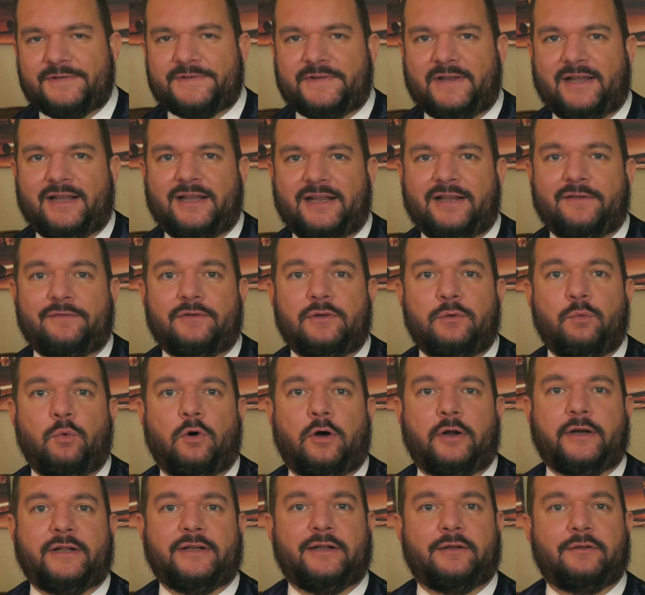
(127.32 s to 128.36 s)
say if you
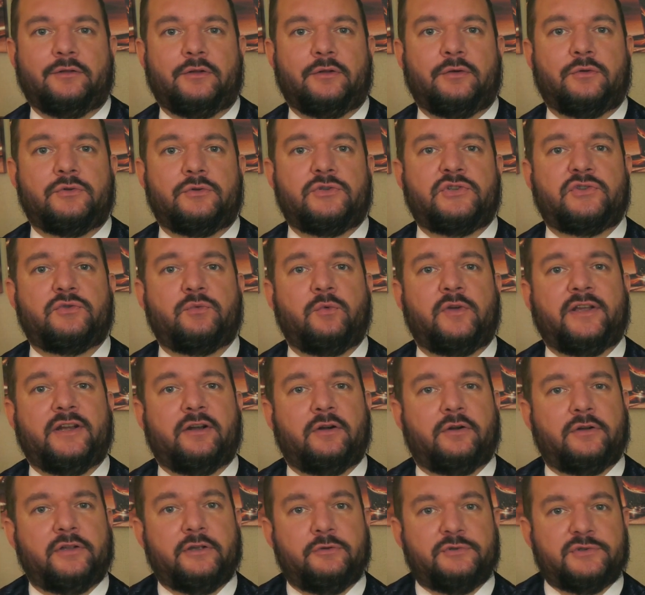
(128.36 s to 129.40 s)
want it a little
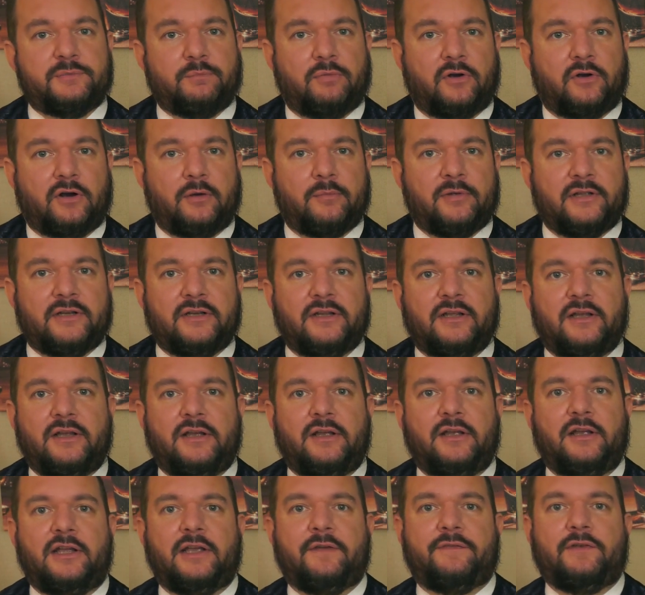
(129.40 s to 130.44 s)
sweeter, use bourbon.
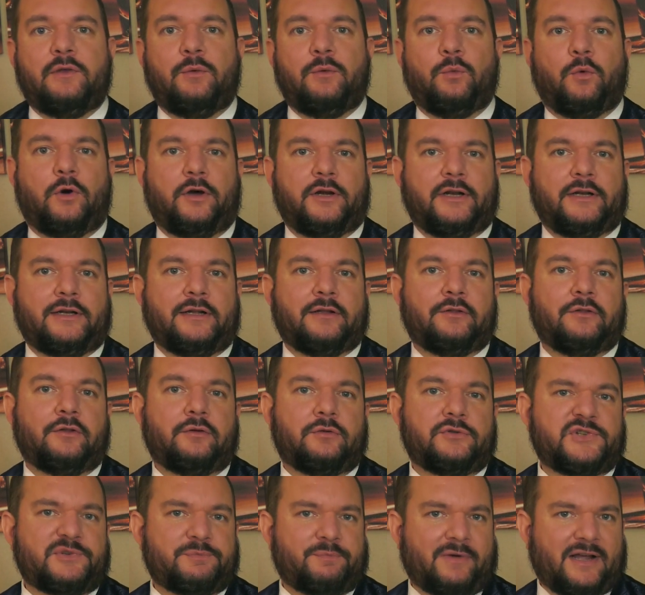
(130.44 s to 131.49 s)
If you want it a
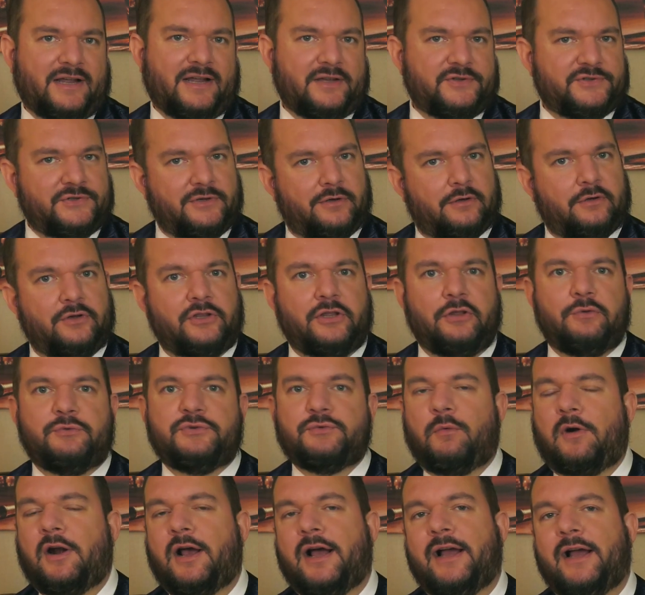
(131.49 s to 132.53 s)
little spicier,
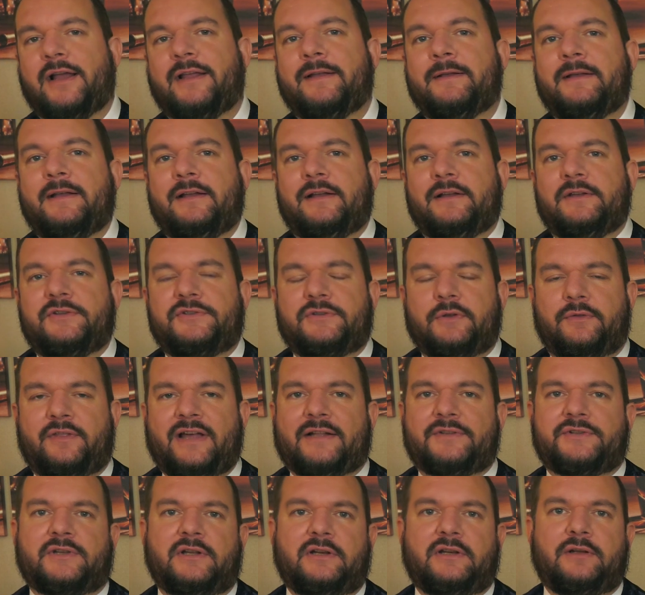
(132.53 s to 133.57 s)
use rye. So
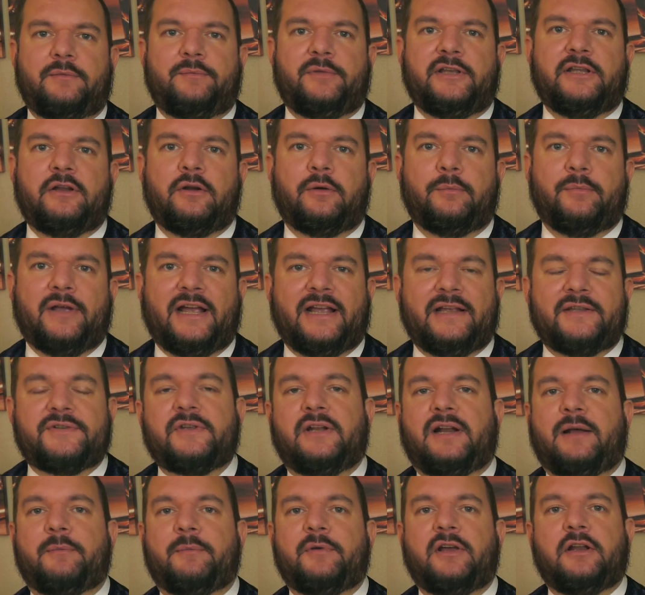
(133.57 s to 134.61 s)
that's gonna be your base,
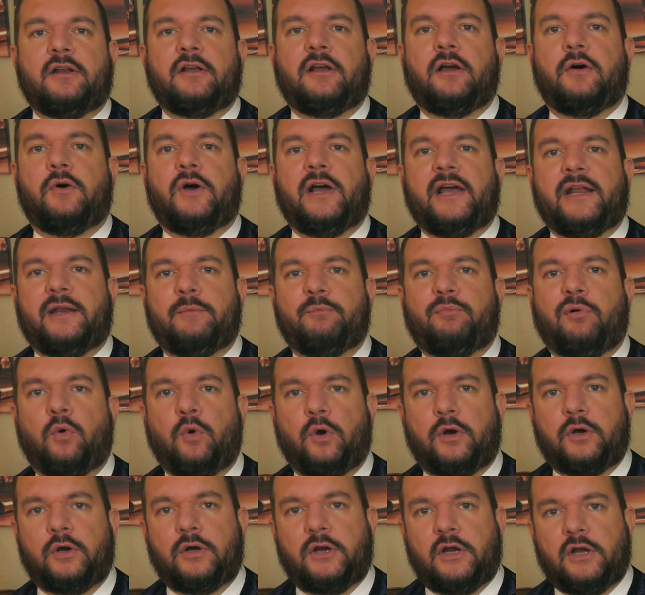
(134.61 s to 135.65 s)
and I'm gonna go ahead and
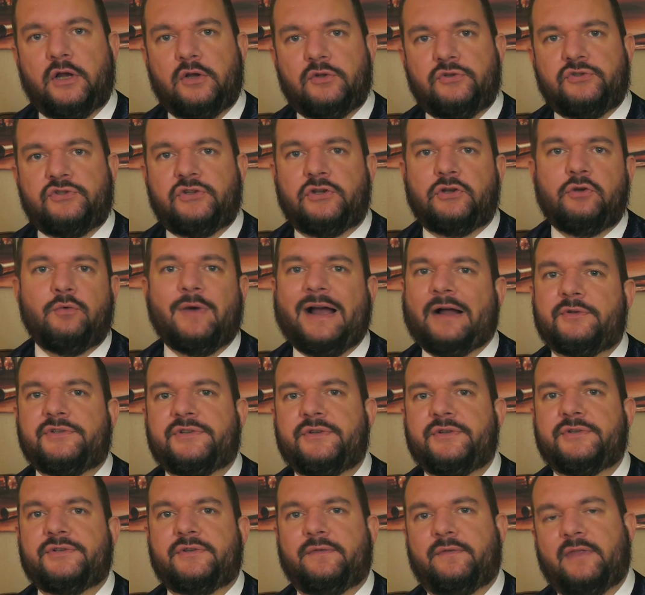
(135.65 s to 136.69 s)
pour 2
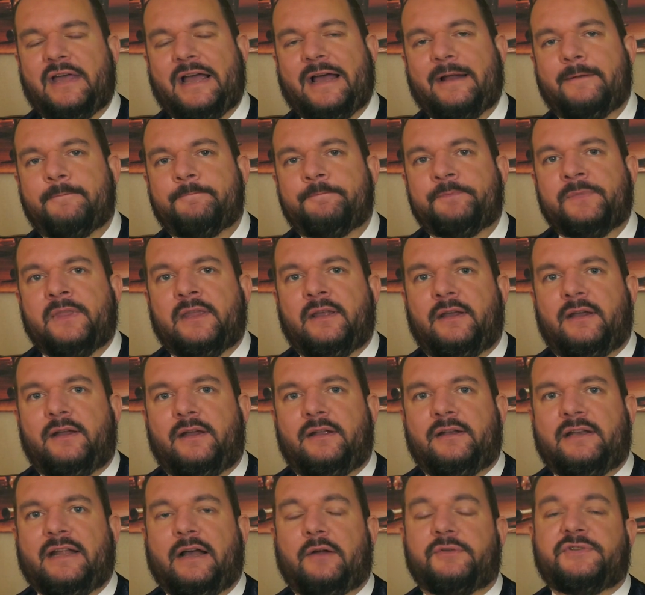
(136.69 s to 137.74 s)
ounces of that.
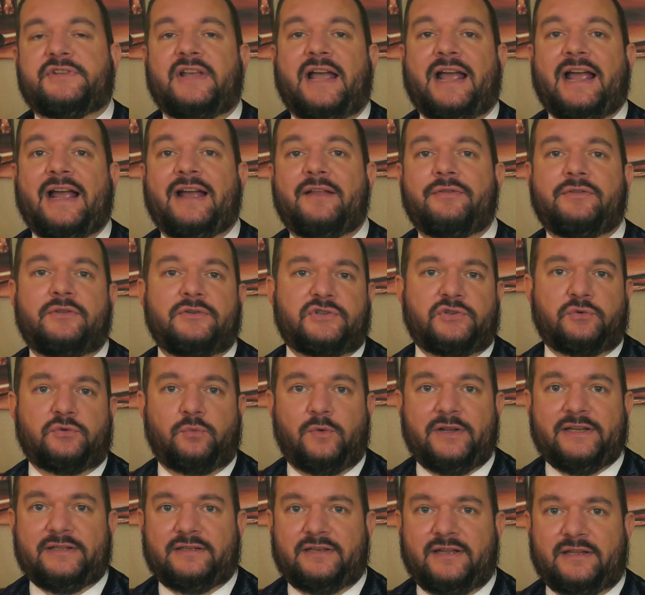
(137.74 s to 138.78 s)
Now, to add the
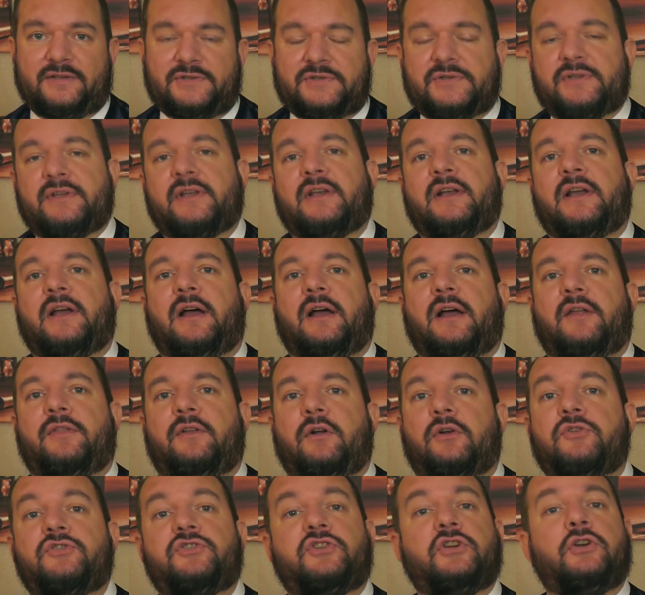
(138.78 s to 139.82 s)
sweetness,
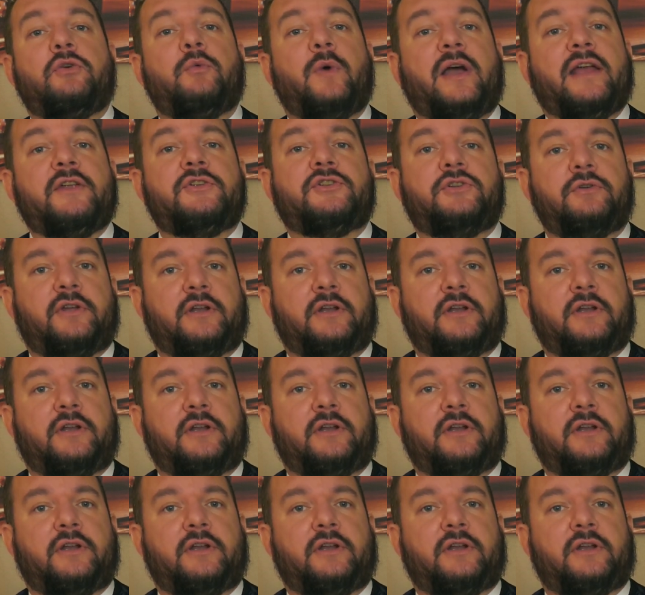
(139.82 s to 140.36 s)
there are two ways you